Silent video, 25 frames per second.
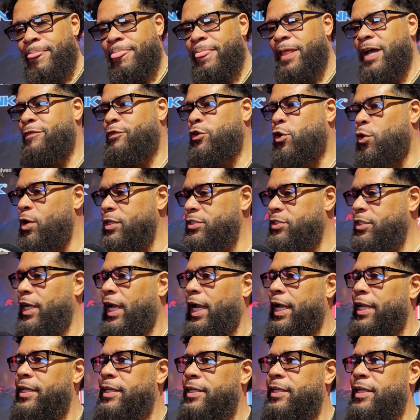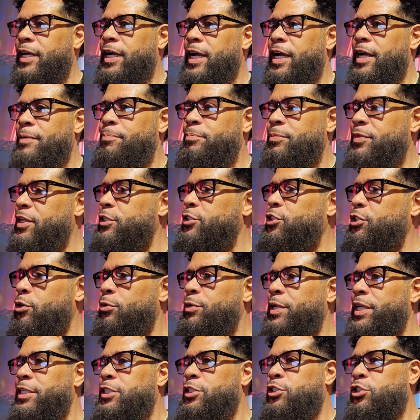Of course not. There's no
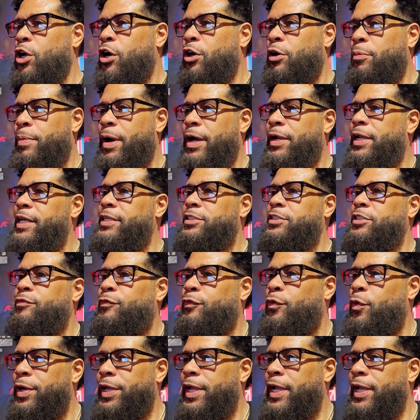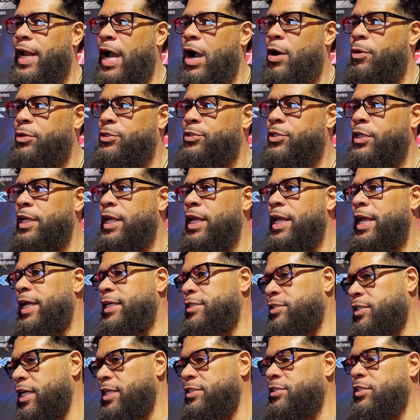need to talk about it. Less than 48 hours
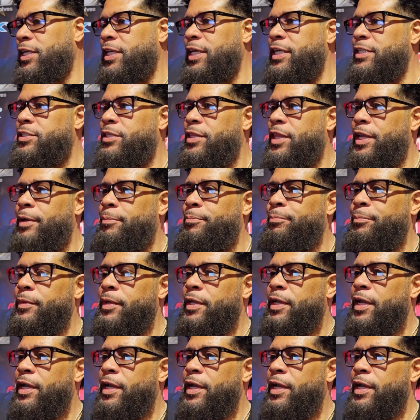is us against them.